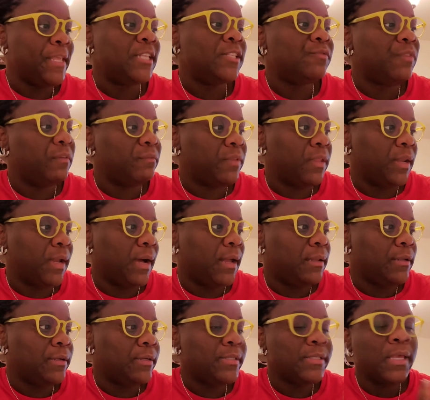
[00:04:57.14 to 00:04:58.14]

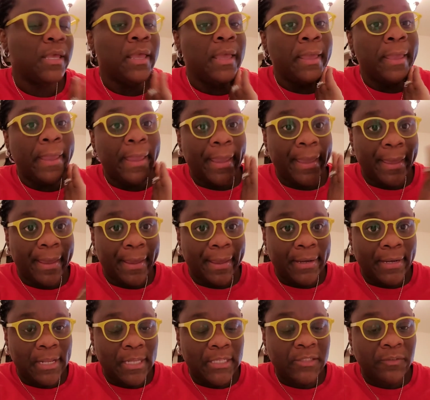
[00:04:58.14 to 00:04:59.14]
$50.
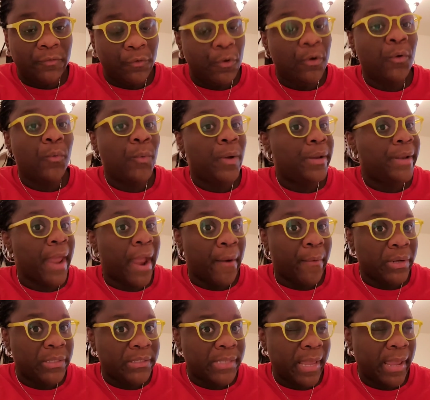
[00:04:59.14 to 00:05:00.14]
and it's for a 1
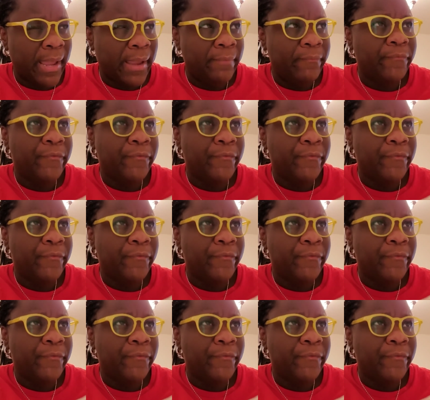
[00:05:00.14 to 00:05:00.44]
hour time